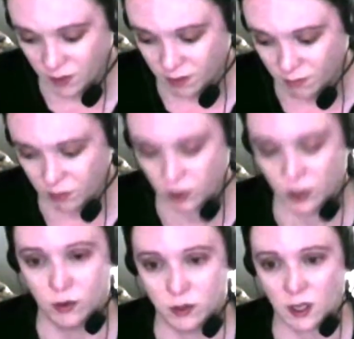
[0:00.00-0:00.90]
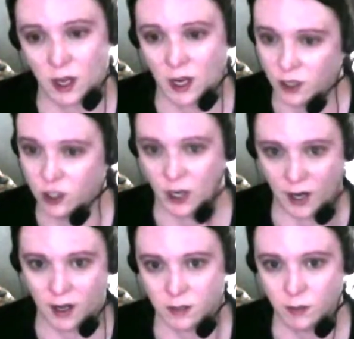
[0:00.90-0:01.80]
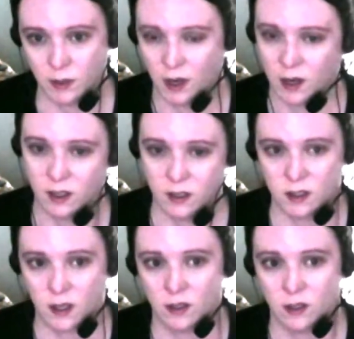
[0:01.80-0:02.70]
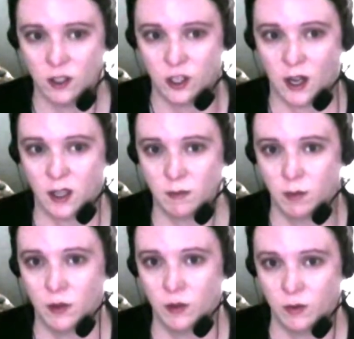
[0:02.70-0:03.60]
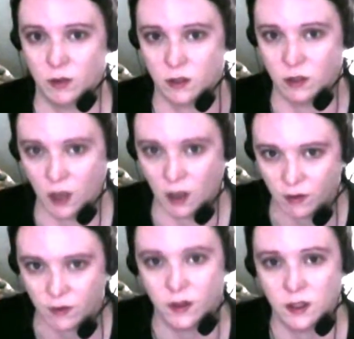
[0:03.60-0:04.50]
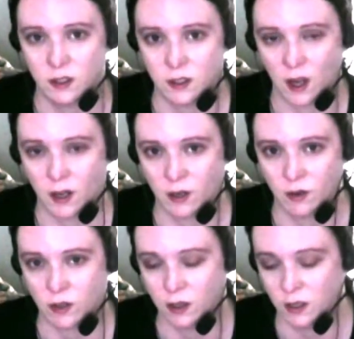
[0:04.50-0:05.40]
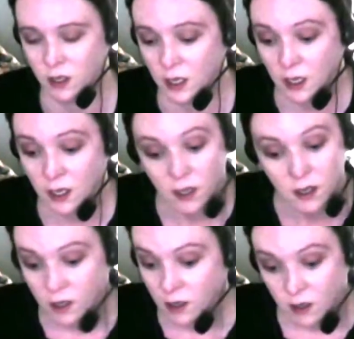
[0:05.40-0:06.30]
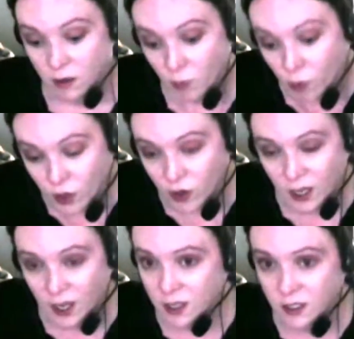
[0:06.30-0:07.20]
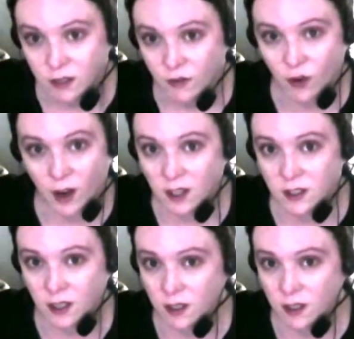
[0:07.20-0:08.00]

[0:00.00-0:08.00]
blues and jazz, but not necessarily jazz blues stuff, is Scott Henderson. Brilliant phrasing,